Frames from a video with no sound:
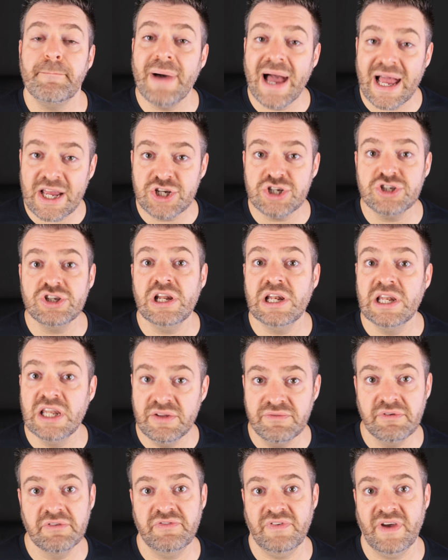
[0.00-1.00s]
passionate
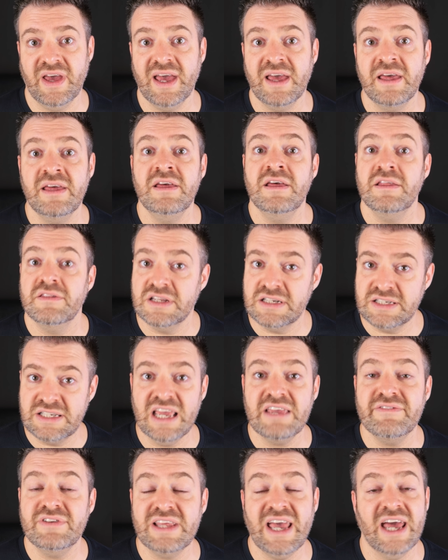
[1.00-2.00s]
love affair that
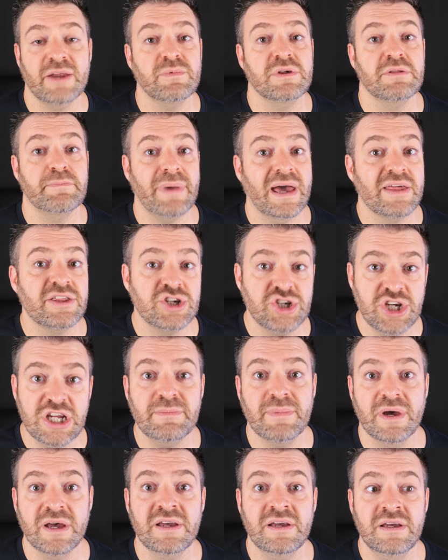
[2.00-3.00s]
David had with
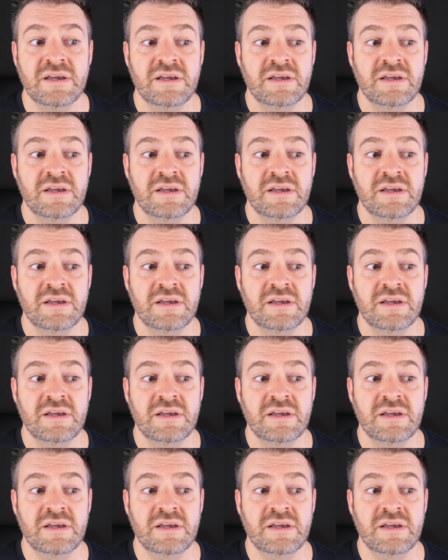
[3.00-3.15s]
Bathsheba